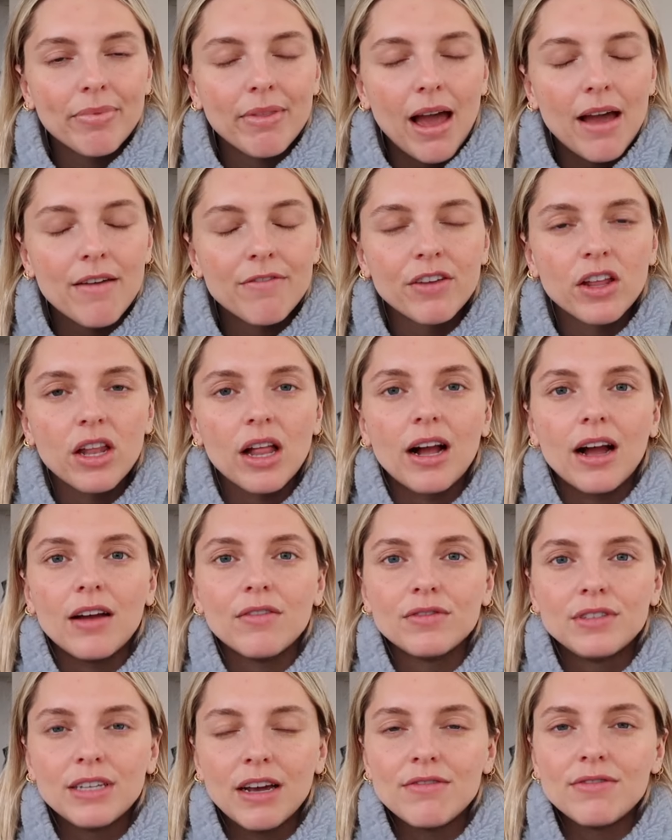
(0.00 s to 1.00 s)
I feel like
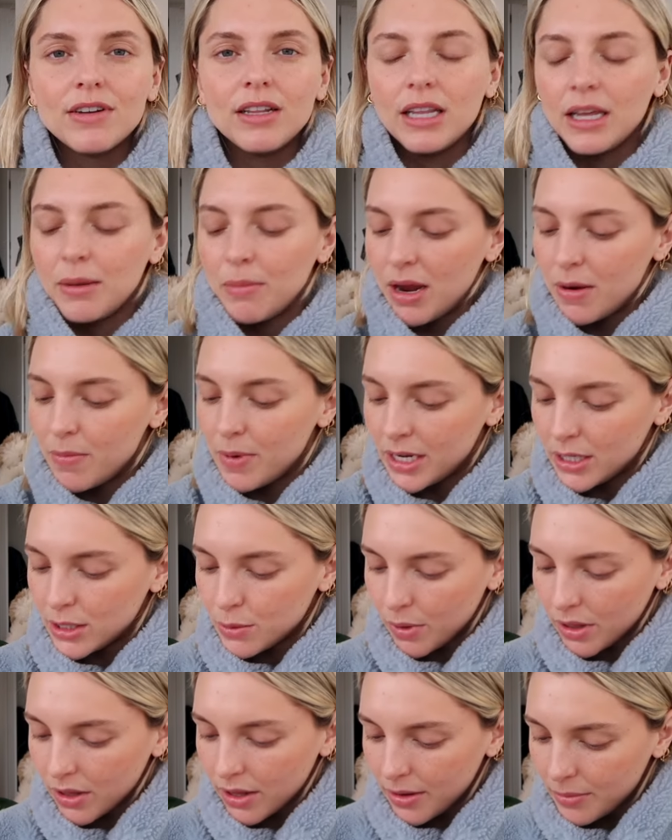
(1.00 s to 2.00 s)
I've definitely made peace
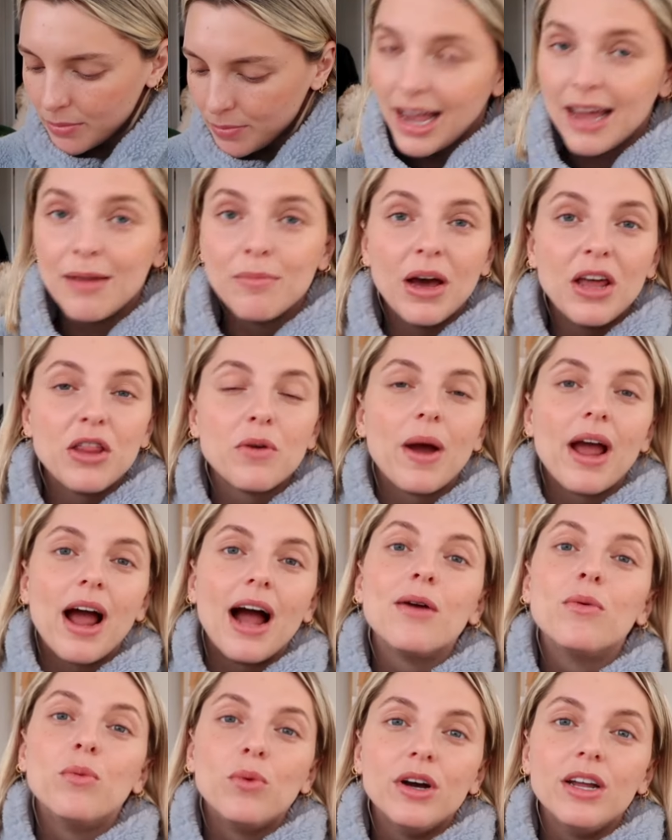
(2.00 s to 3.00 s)
with it. And by the way,
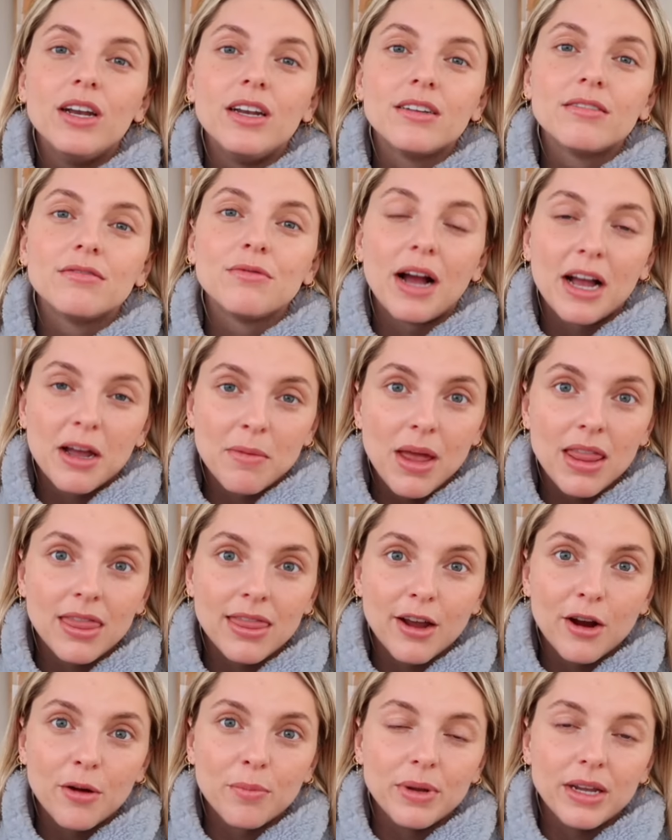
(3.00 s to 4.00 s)
I would recommend
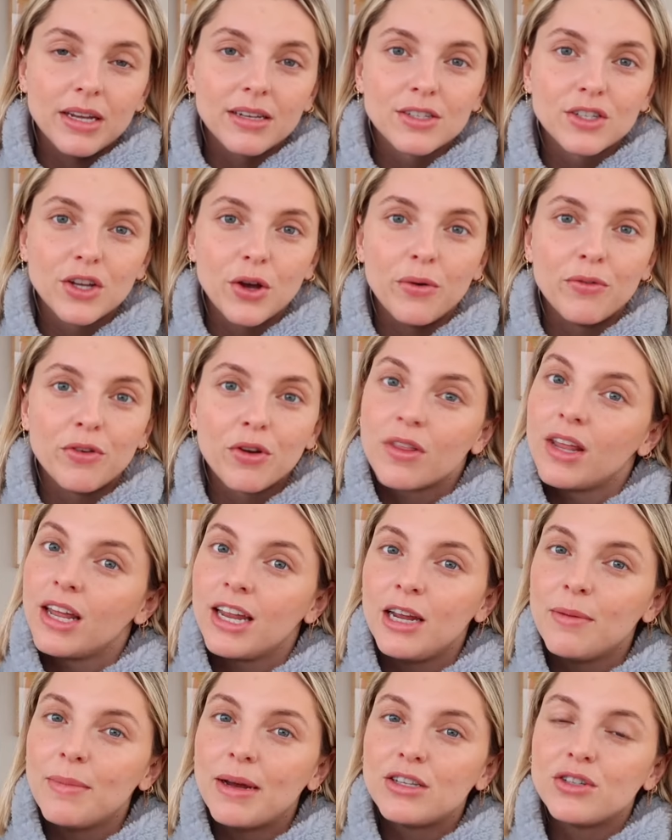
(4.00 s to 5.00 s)
therapy. So if you're
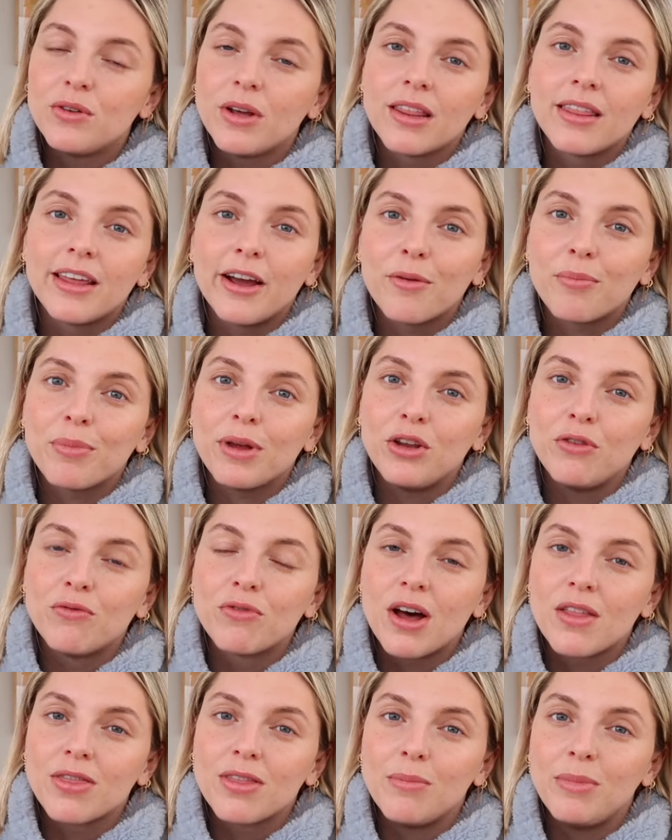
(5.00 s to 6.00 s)
thinking about doing therapy and you've
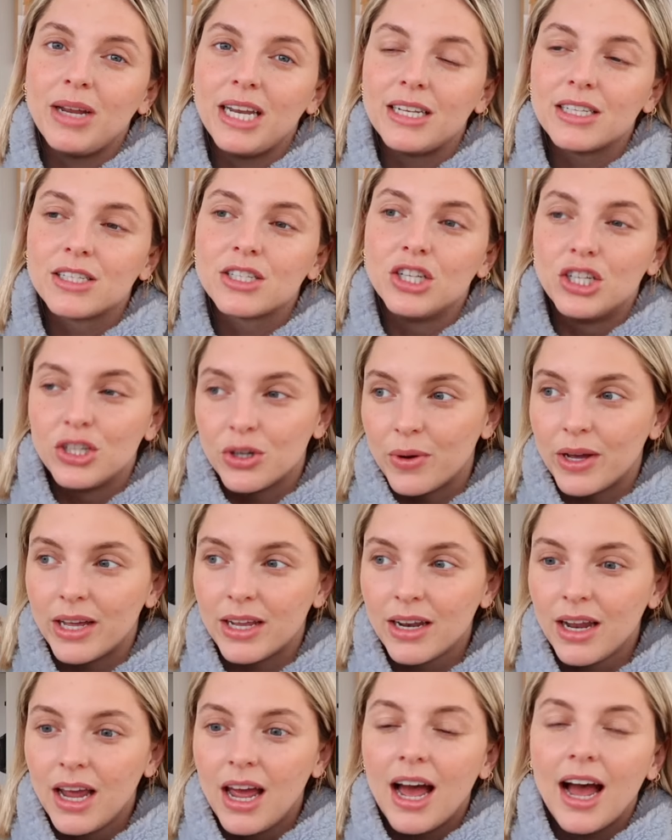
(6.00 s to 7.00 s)
got the means to do
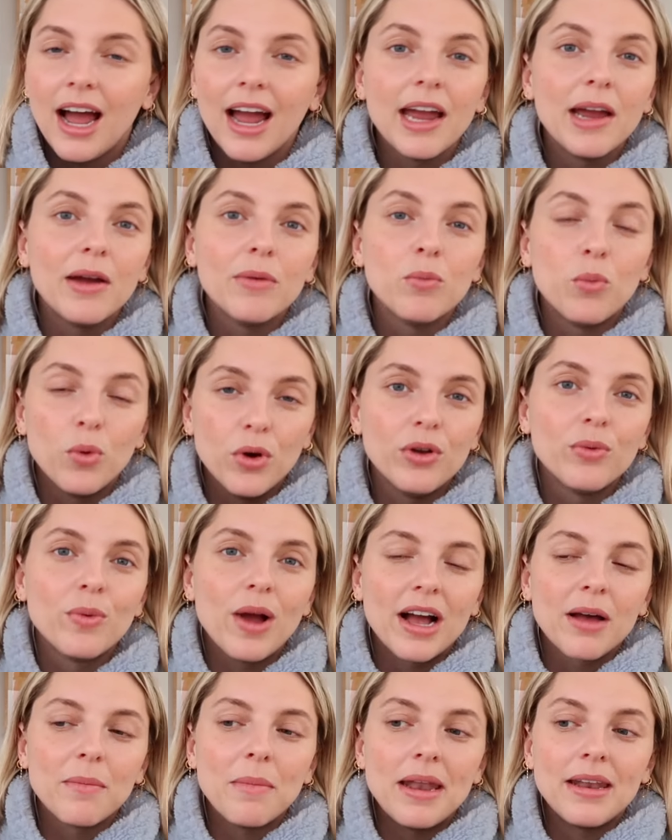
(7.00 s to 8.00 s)
it, I would
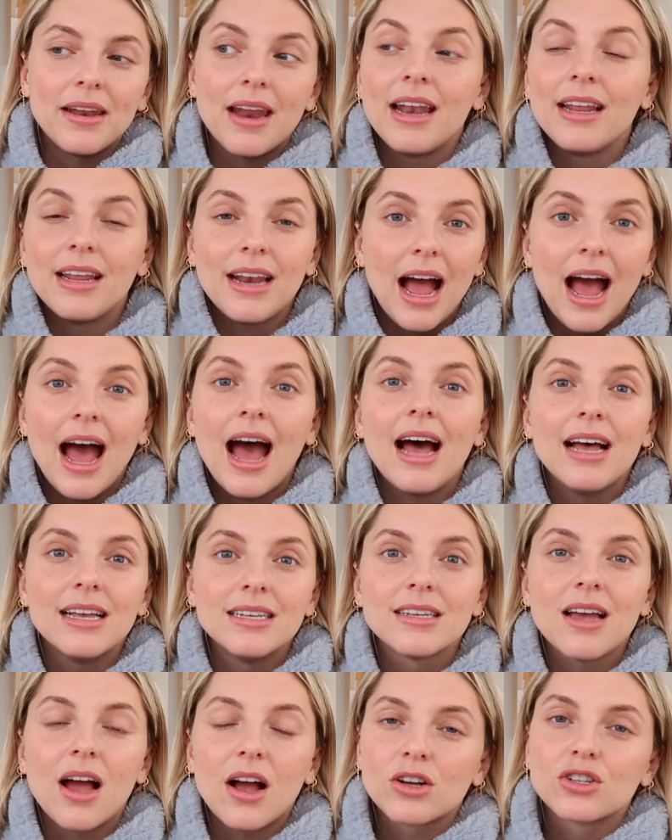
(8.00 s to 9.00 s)
recommend it. And it
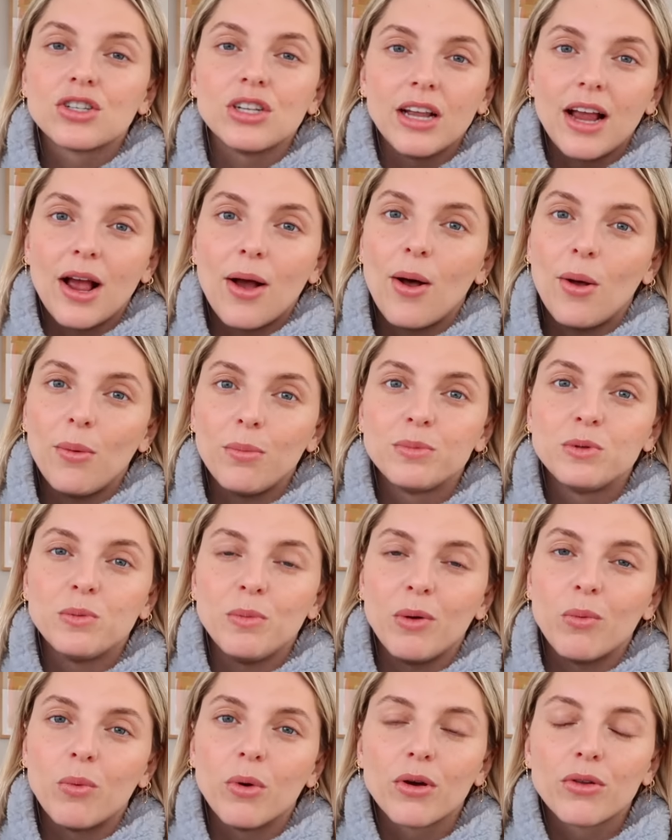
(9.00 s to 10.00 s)
has actually helped
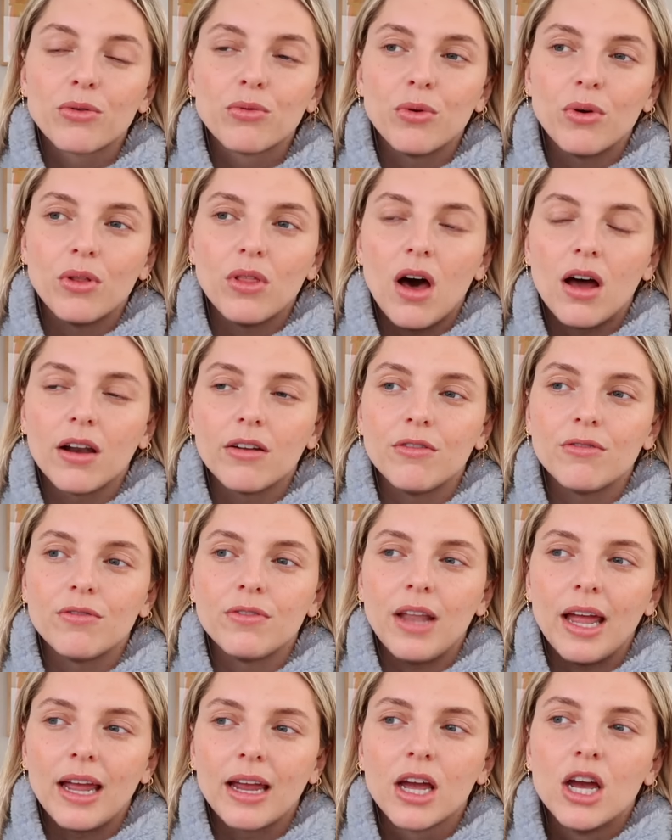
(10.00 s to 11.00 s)
me work through a lot of
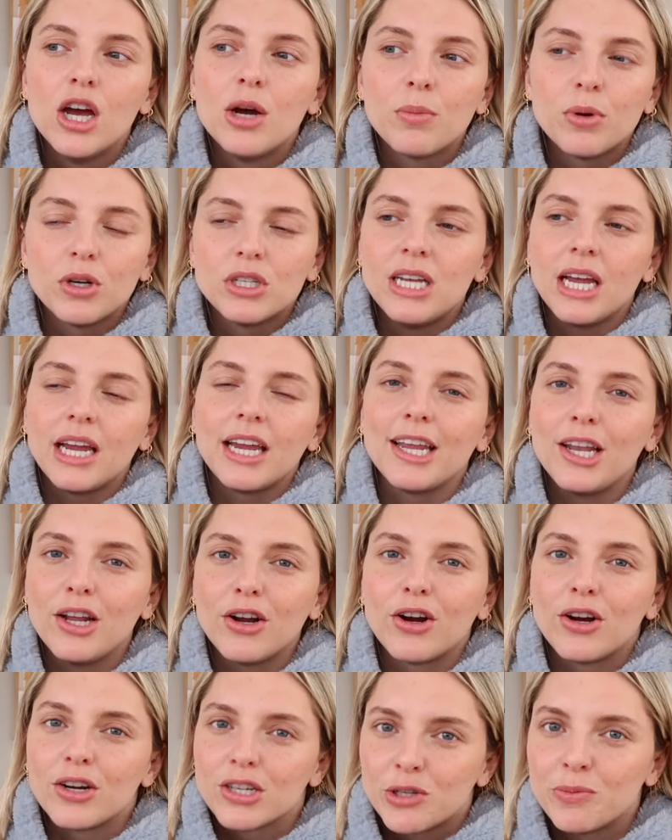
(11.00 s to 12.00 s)
like
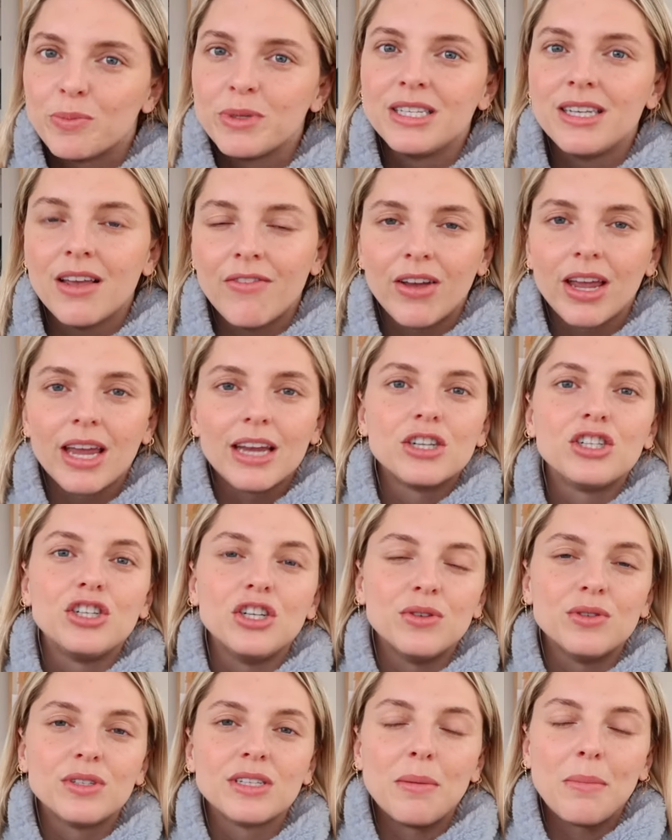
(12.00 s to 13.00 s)
particular specific
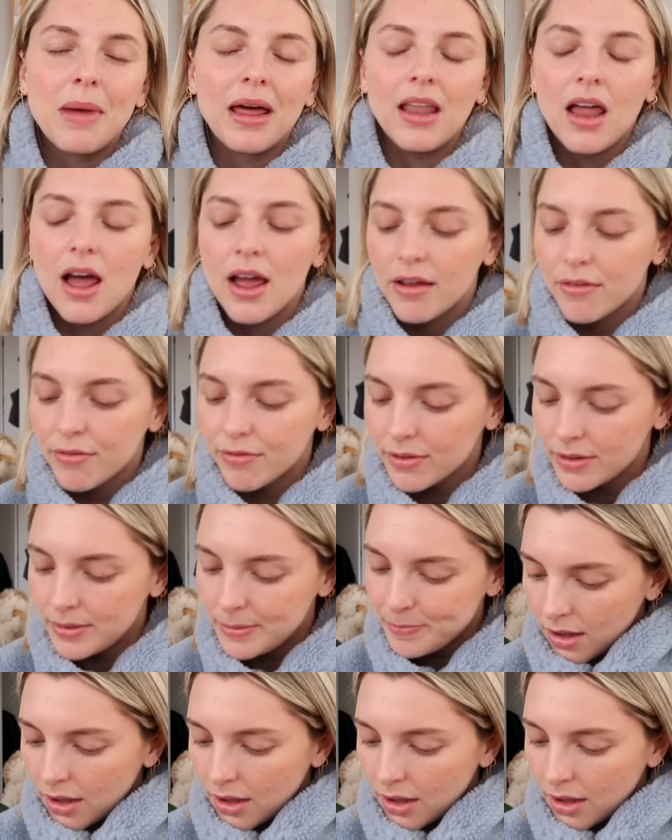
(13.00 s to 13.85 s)
issues in my life.